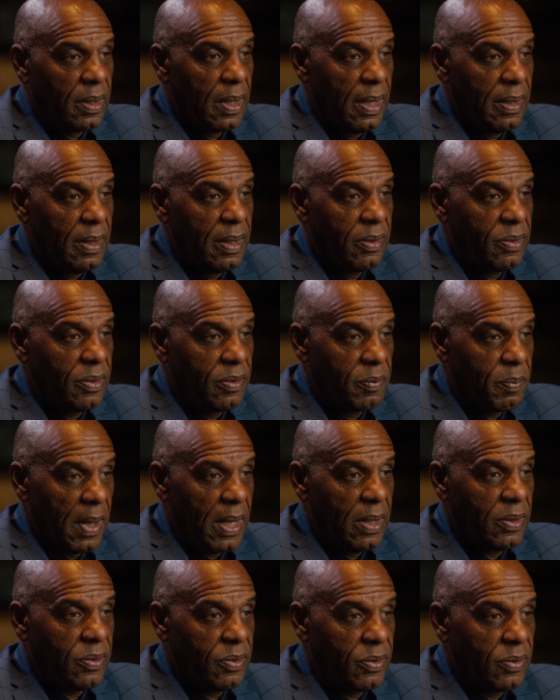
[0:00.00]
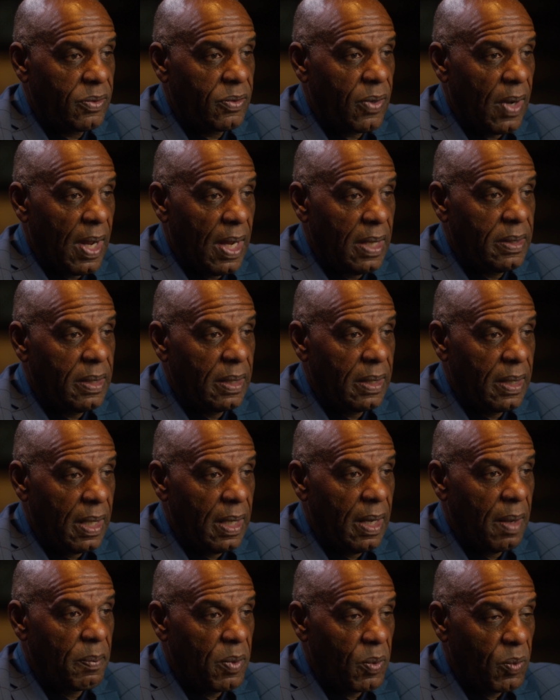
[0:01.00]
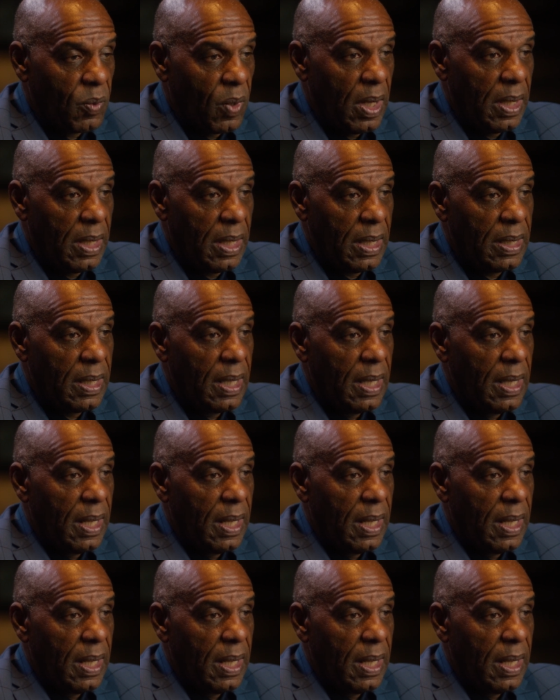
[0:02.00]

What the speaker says: in this space trying to get up and running.